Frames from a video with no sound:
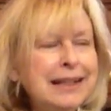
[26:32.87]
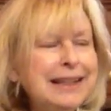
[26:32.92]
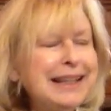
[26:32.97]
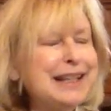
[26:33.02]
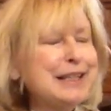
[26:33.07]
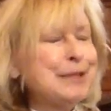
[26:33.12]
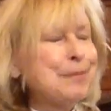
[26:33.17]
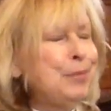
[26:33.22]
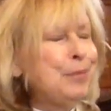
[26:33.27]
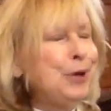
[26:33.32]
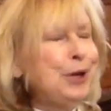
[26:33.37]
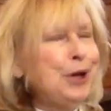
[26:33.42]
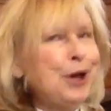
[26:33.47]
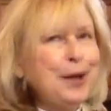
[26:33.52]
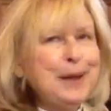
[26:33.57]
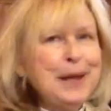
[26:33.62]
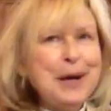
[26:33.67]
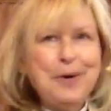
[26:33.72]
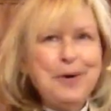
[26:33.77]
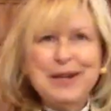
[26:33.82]
Let's put
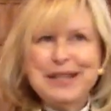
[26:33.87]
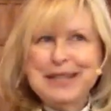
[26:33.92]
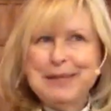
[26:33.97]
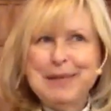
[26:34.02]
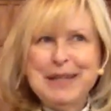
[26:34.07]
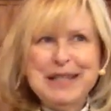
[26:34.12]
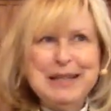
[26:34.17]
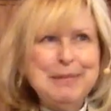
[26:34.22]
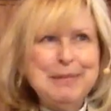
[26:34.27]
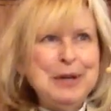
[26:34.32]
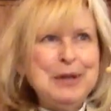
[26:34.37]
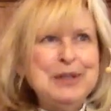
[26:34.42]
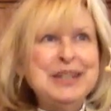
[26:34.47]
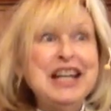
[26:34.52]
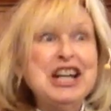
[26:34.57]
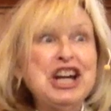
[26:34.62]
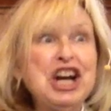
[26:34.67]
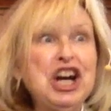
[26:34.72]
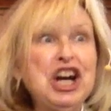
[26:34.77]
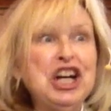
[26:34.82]
on the Christmas
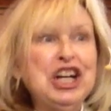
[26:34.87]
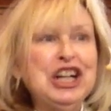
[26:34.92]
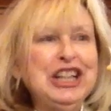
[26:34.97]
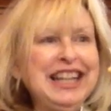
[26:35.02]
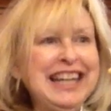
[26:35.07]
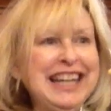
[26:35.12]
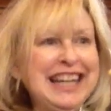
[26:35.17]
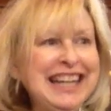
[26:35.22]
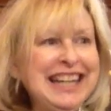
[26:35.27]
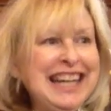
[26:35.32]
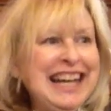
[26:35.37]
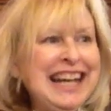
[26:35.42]
music early.